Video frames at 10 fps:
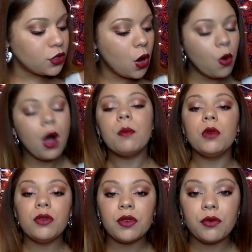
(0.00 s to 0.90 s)
So
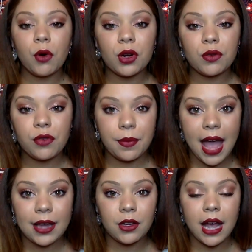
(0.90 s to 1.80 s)
moving forward from
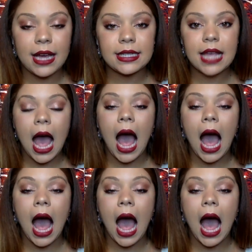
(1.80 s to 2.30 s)
that, you guys,